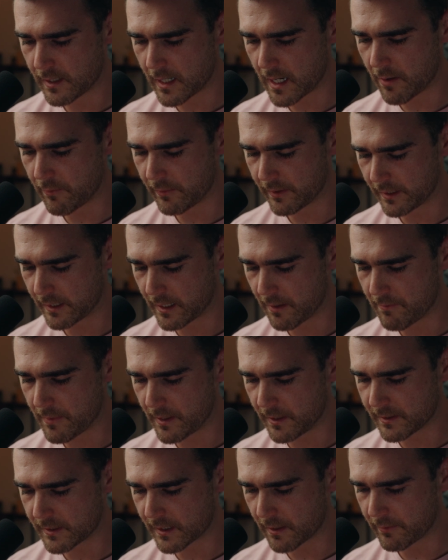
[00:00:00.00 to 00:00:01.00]
And we're going to get
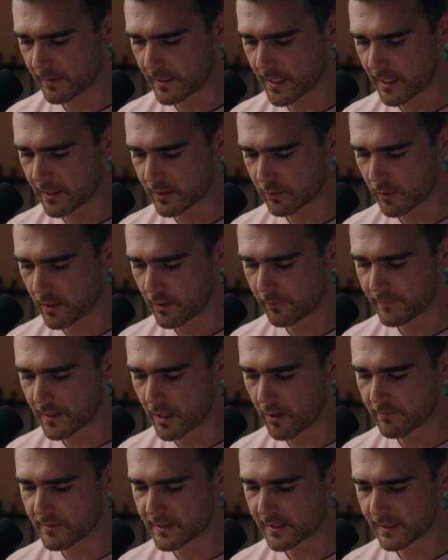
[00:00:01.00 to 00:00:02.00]
minions coming down as well.
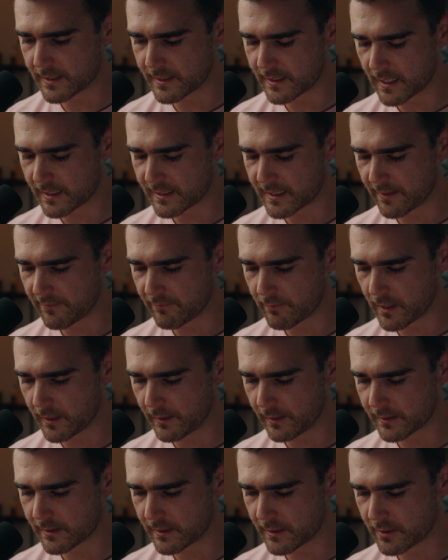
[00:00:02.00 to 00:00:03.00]
Now I'm just going to start saving my
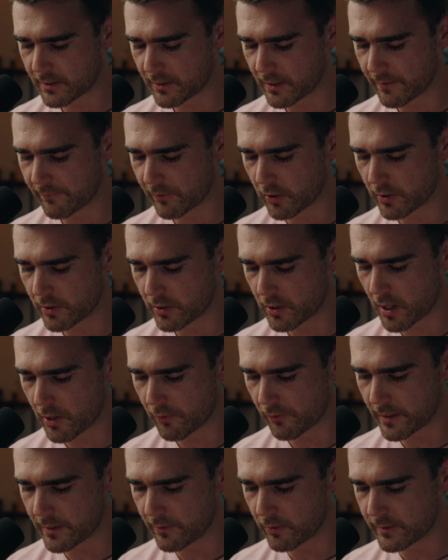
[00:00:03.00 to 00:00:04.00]
elixir so that I've got a knight
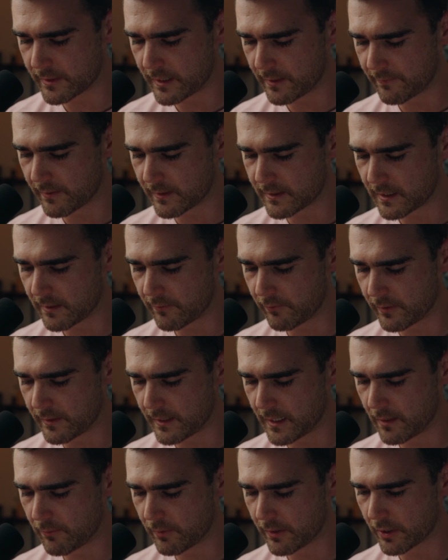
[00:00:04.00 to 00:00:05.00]
ready on defense if we
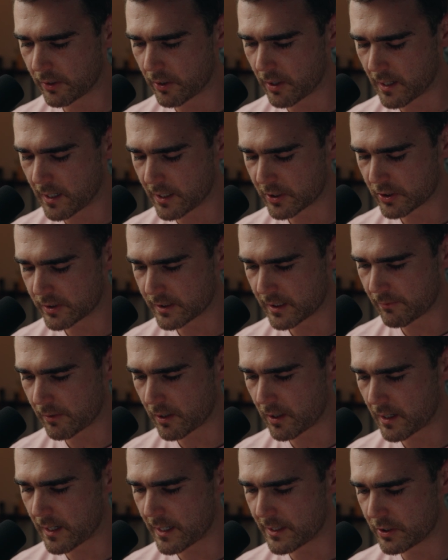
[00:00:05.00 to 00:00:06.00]
need. We're going to go archers up
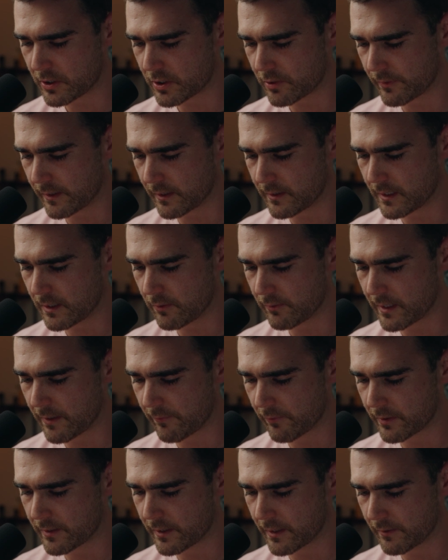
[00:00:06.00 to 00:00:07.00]
high just so we can deal with
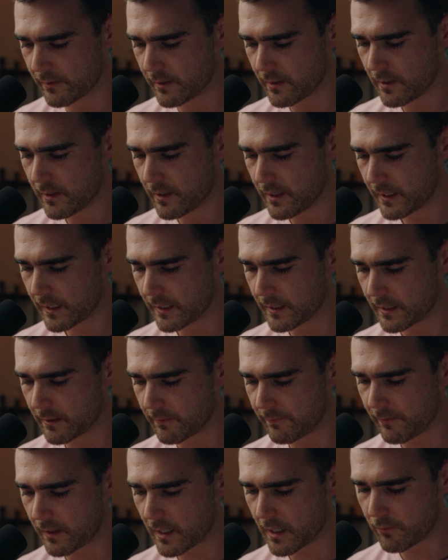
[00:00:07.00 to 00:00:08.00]
everything. Going to get
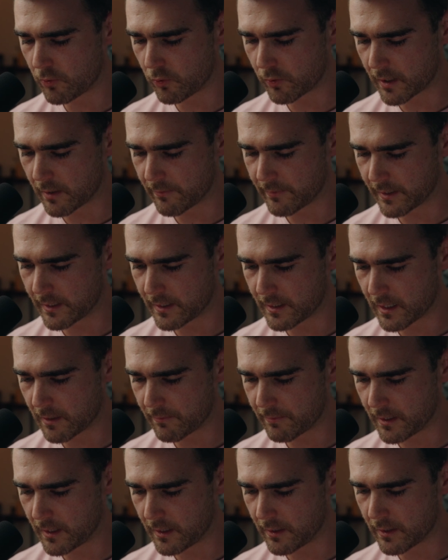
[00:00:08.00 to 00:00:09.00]
a fireball coming in
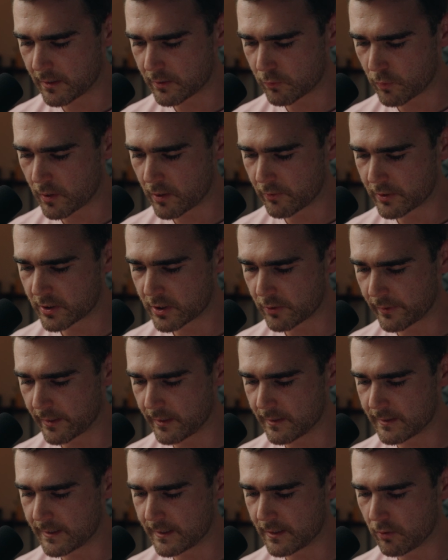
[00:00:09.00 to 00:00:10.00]
up here as well just so we
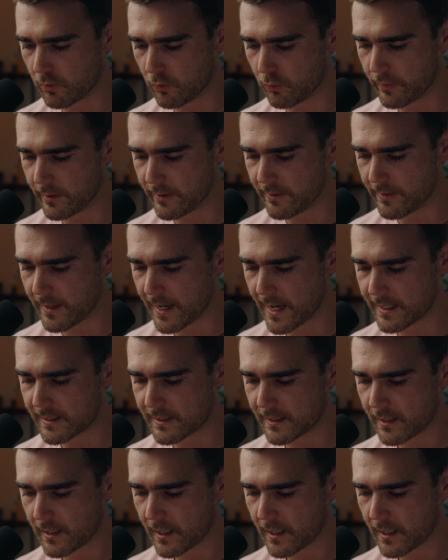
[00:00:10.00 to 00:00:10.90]
can deal with that.